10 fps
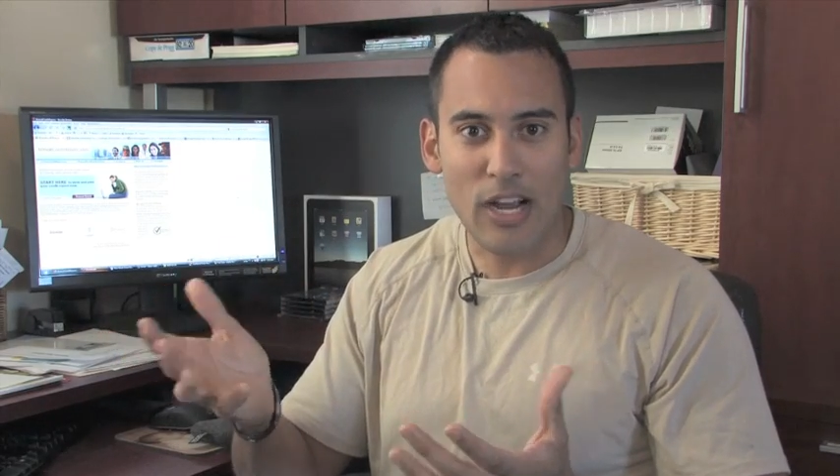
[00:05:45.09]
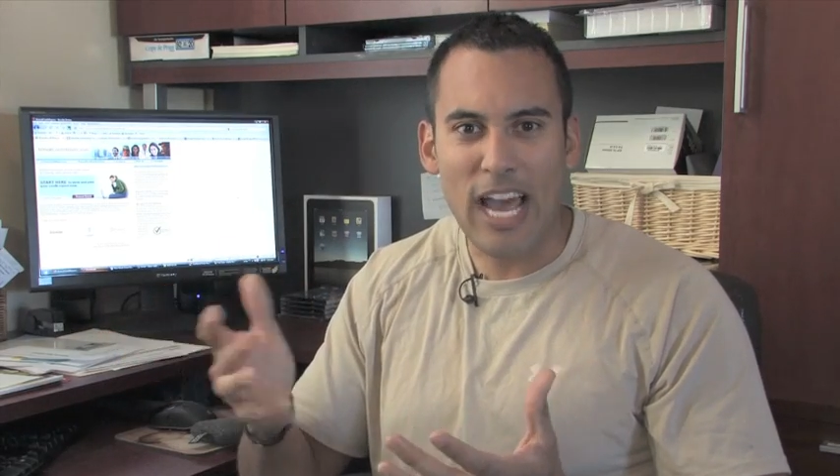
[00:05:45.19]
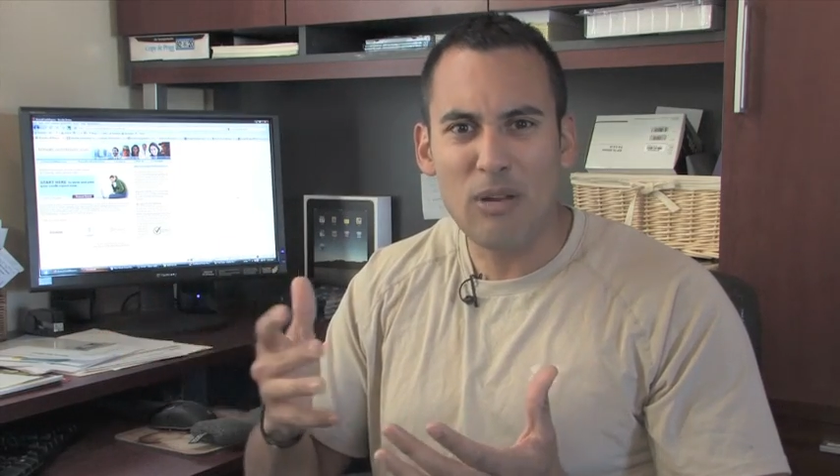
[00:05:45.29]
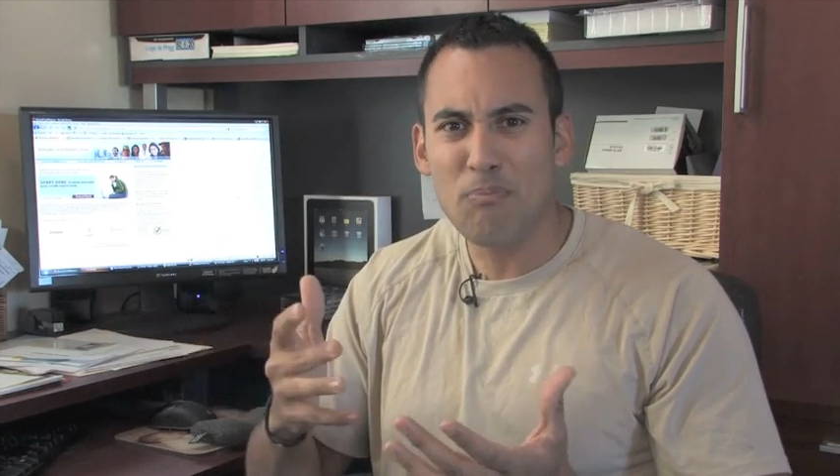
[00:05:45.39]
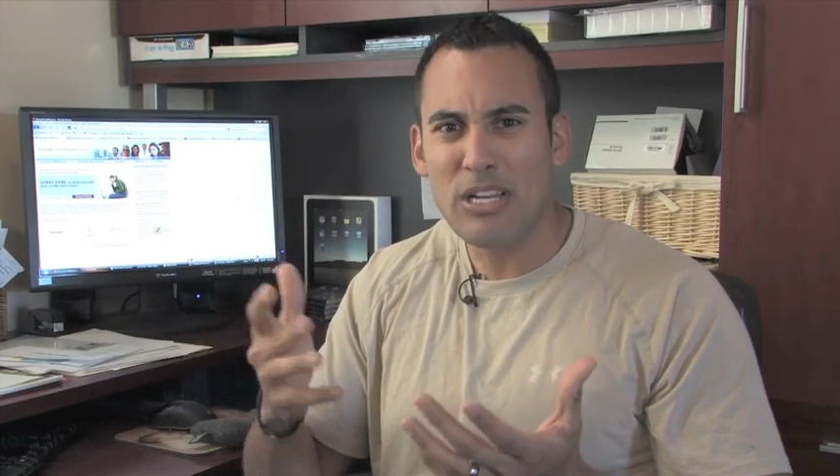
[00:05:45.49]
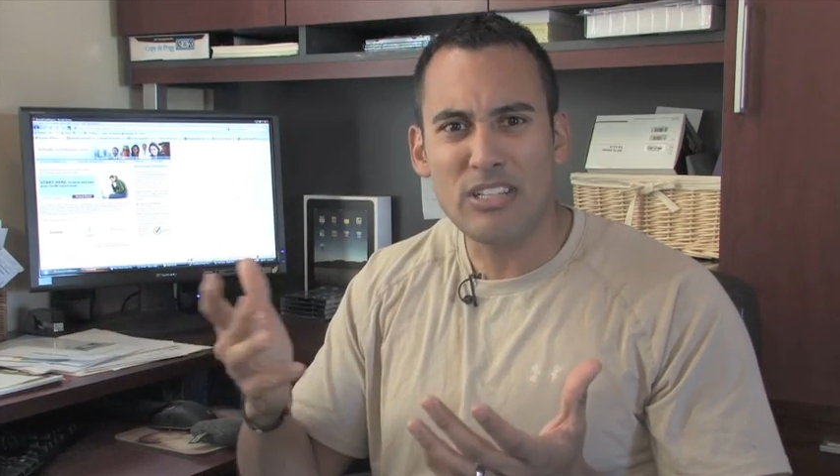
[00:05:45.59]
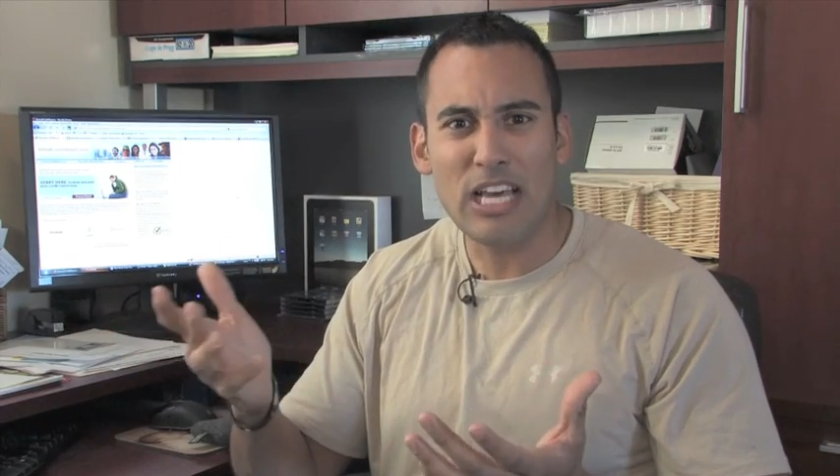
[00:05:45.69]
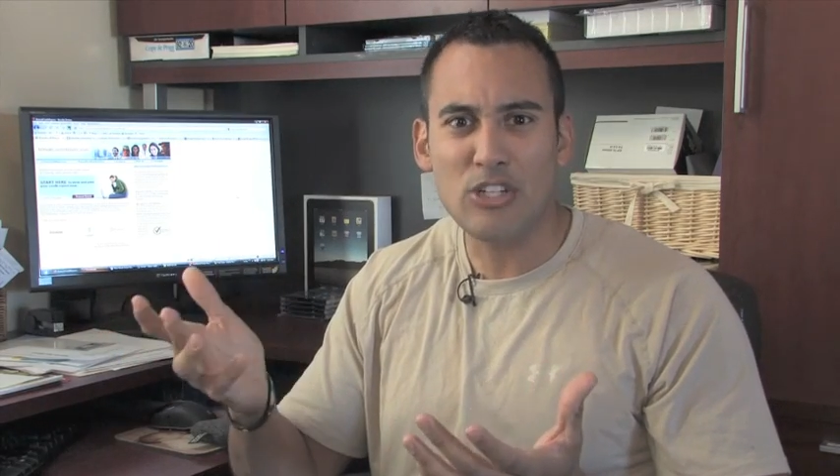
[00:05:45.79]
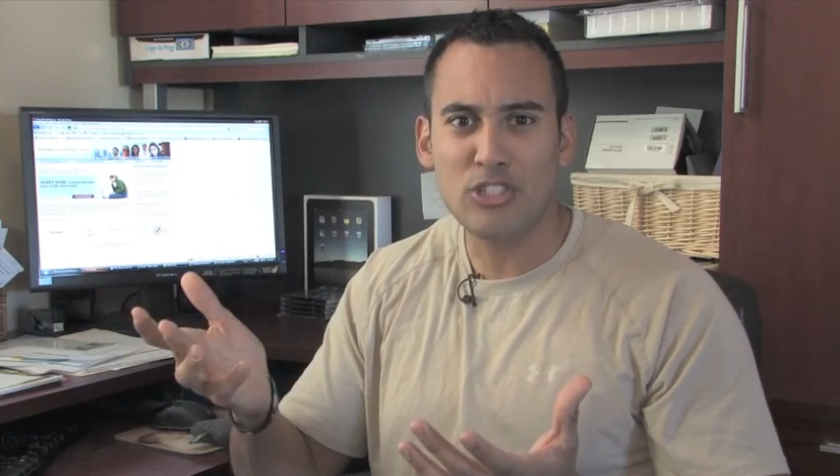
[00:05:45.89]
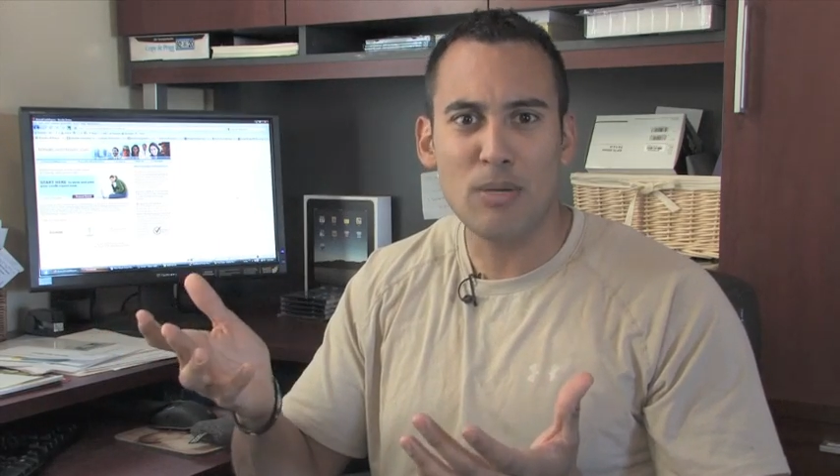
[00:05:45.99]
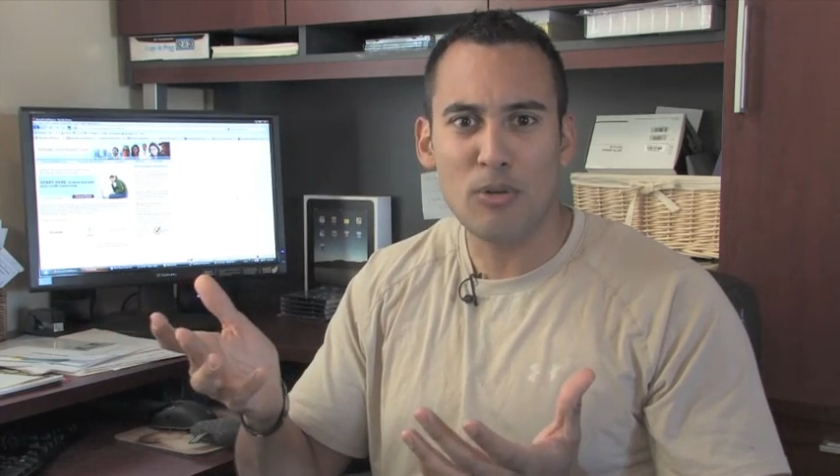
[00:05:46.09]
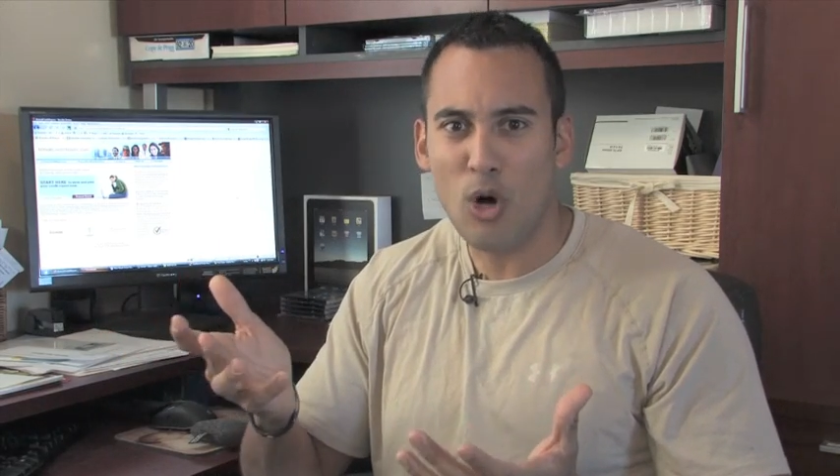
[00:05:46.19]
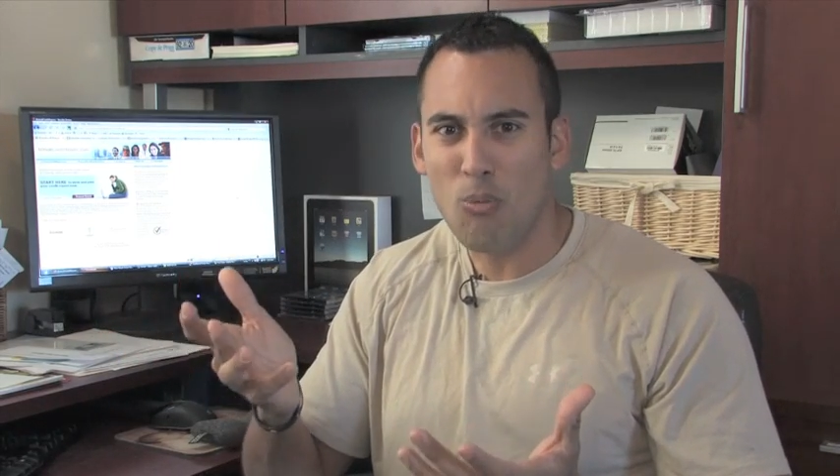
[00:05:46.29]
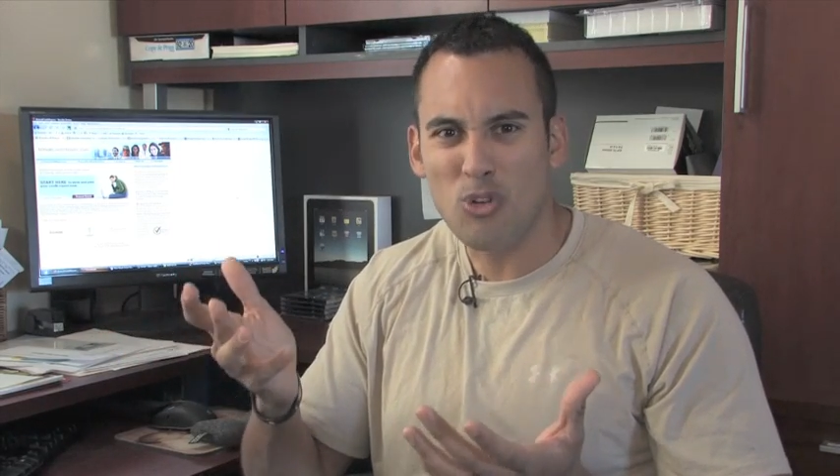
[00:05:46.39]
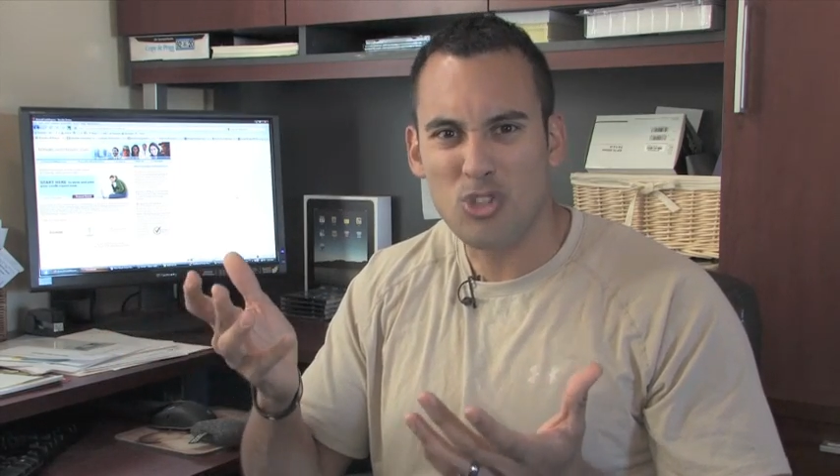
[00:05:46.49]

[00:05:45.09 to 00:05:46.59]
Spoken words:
Hadn't been to that gym in almost